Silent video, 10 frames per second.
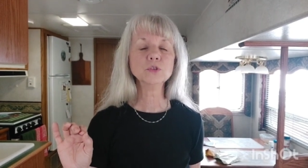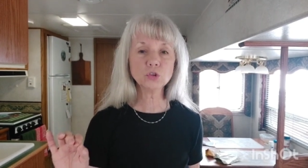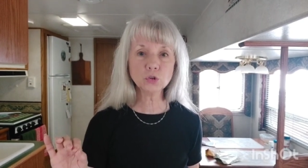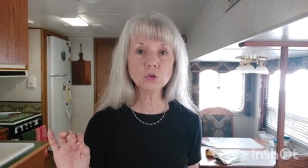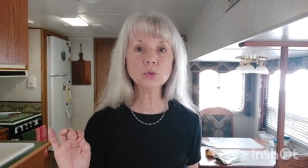
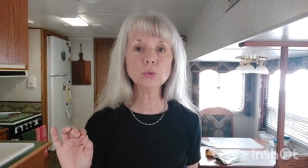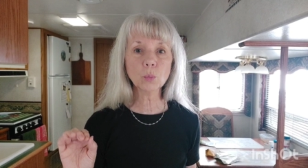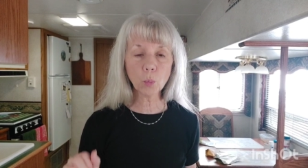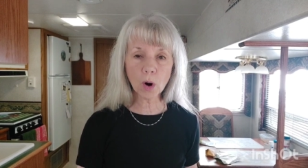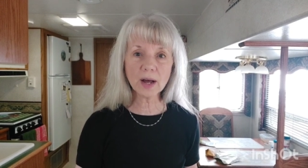to
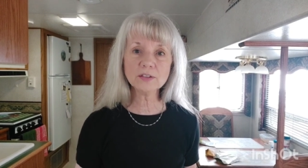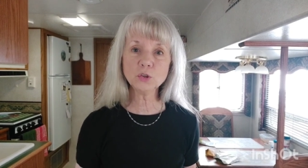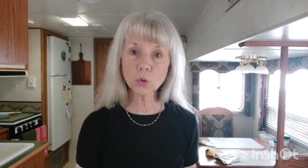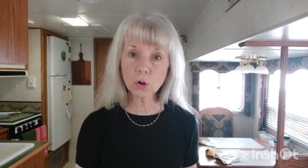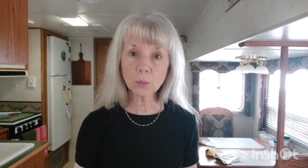what
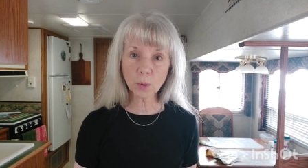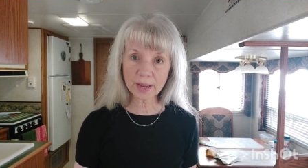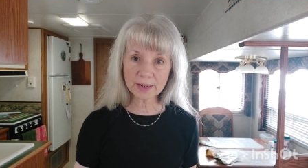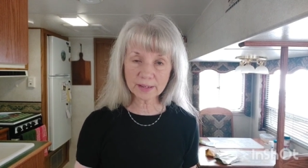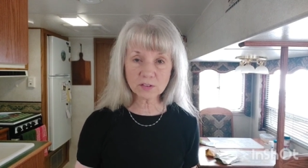your
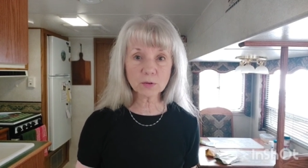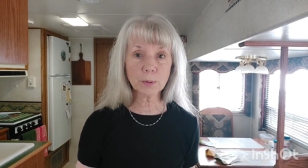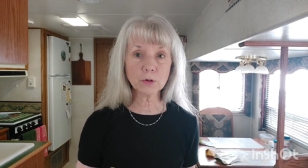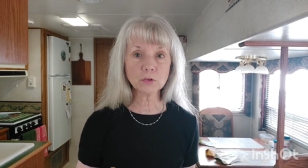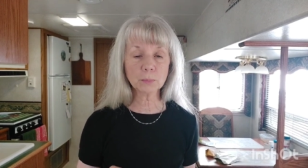weight is
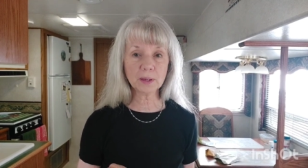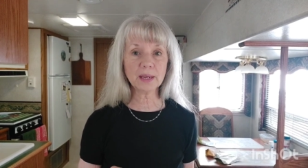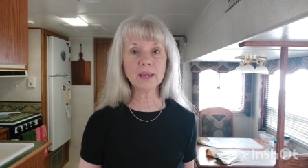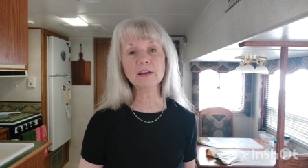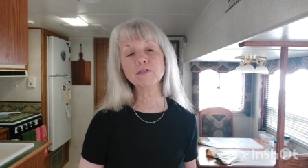supposed to
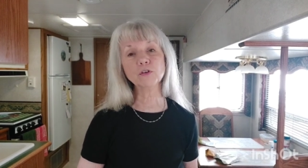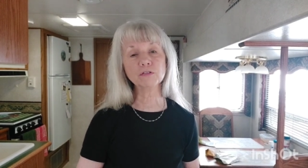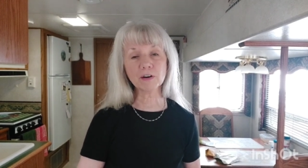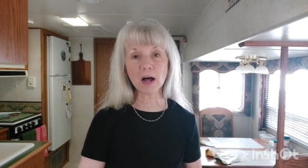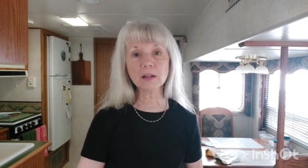be if you
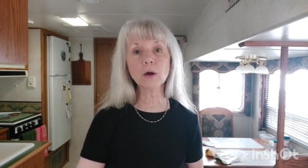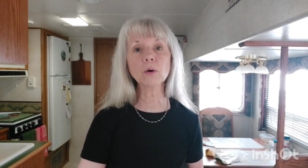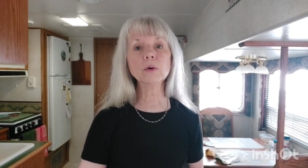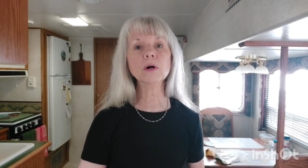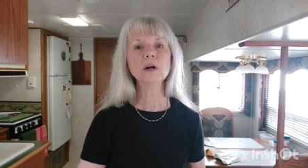
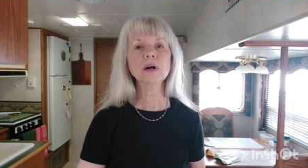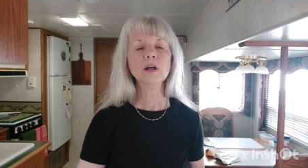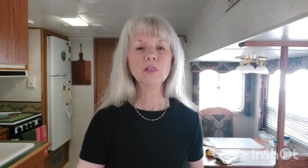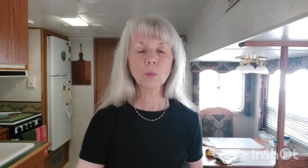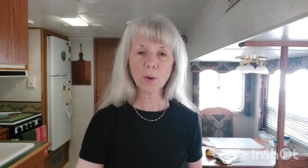follow
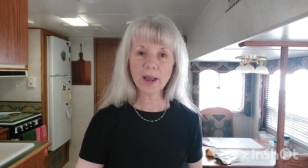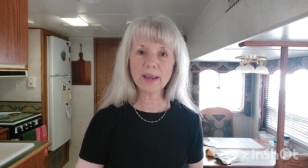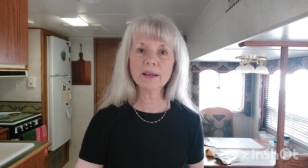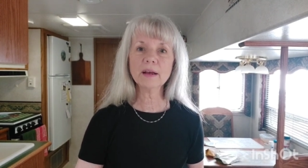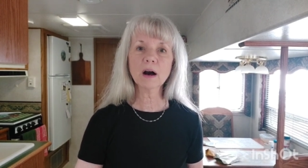the
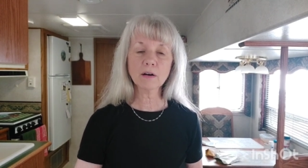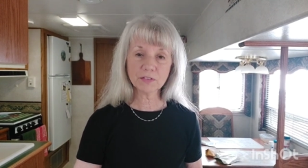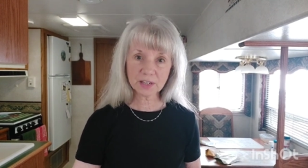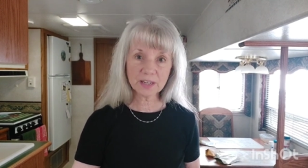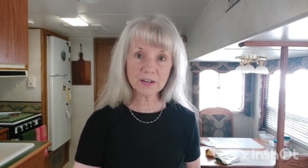way of
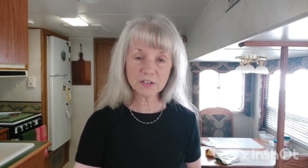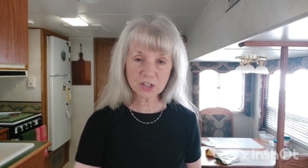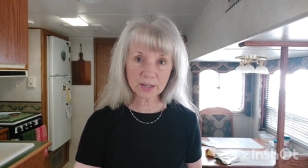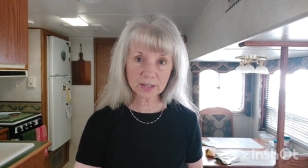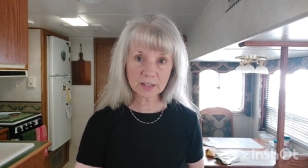the
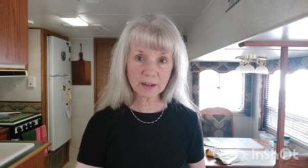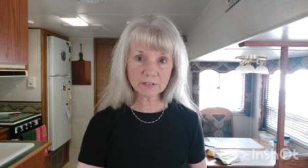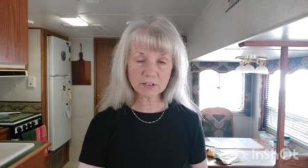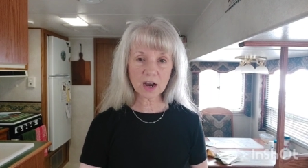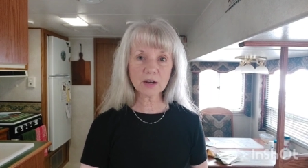ketogenic
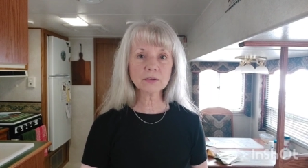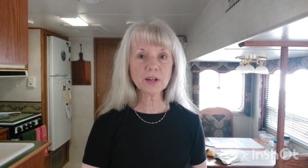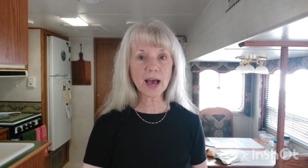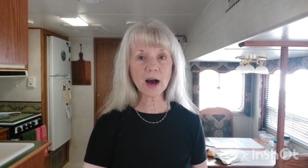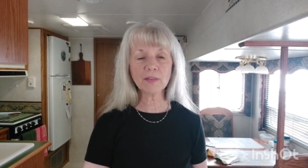lifestyle.
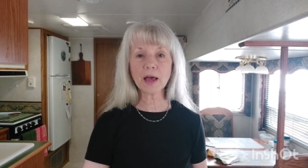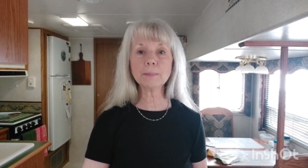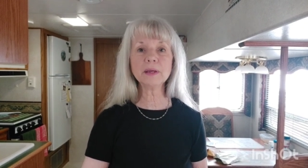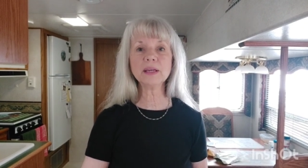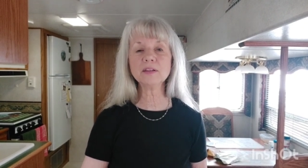Now, that
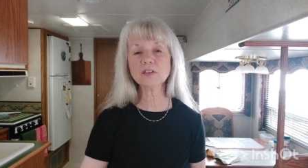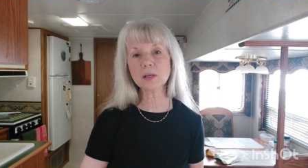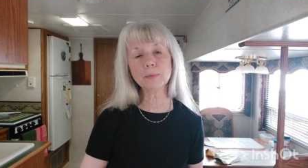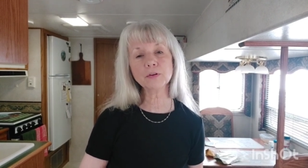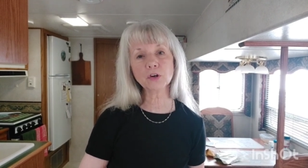means
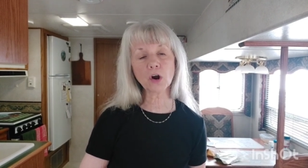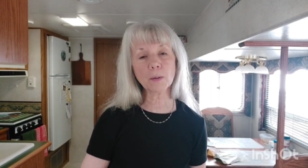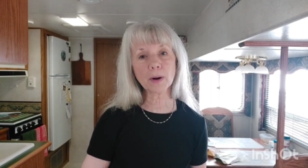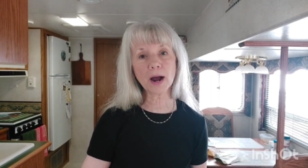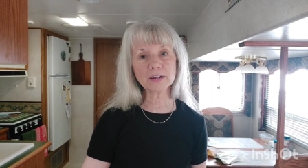keeping your
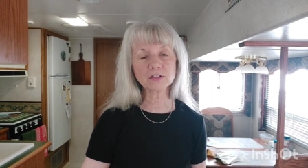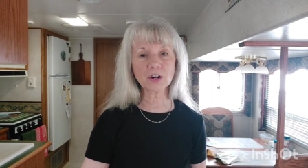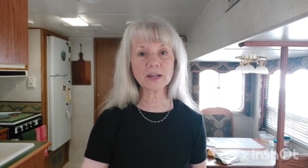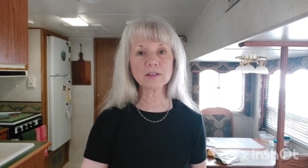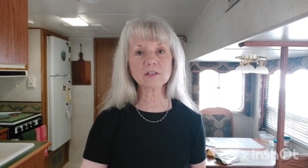
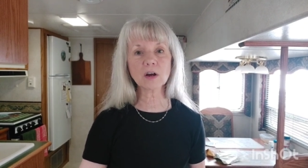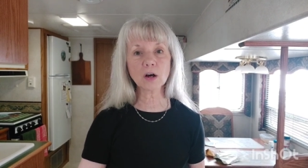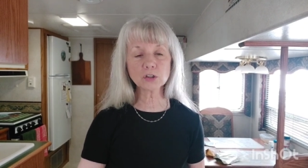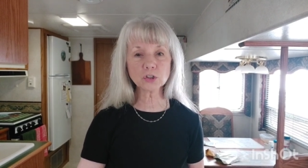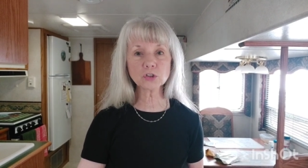carbohydrates
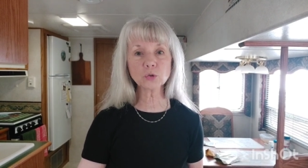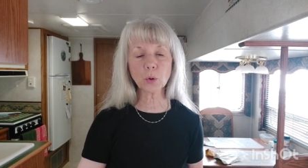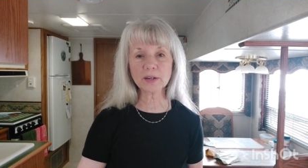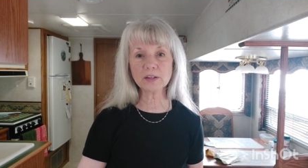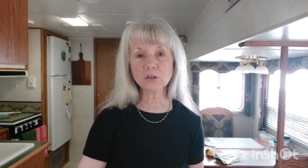under
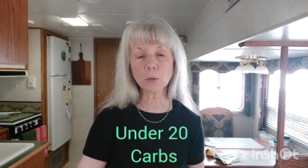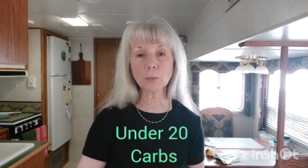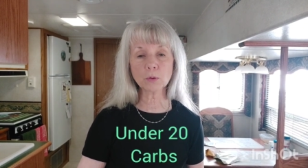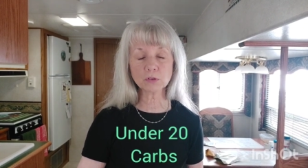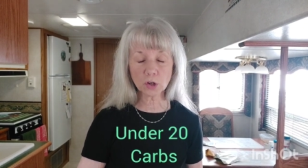20
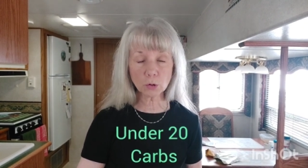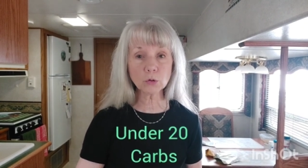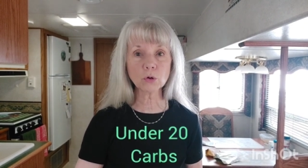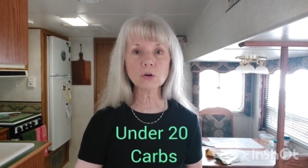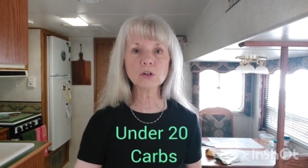total,
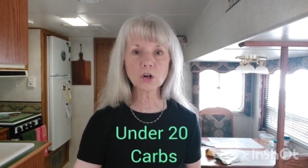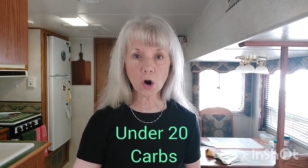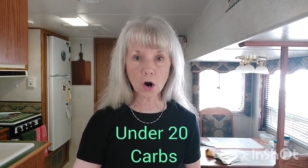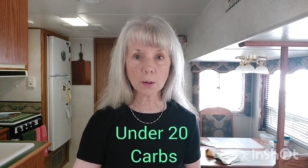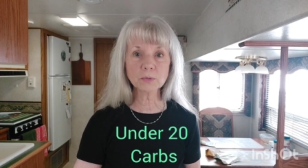total
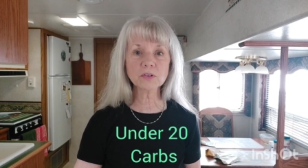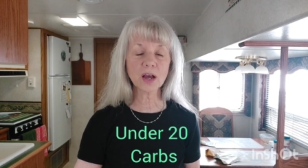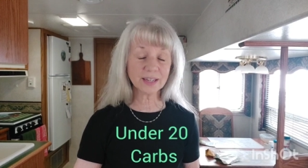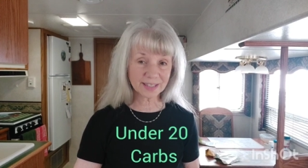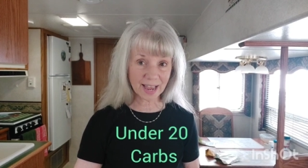carbs
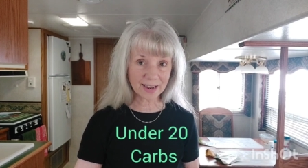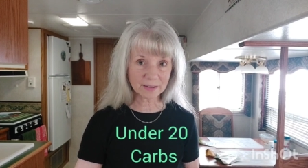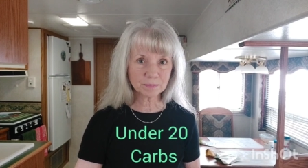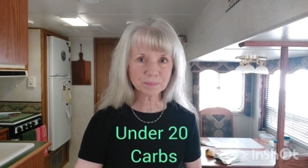a day.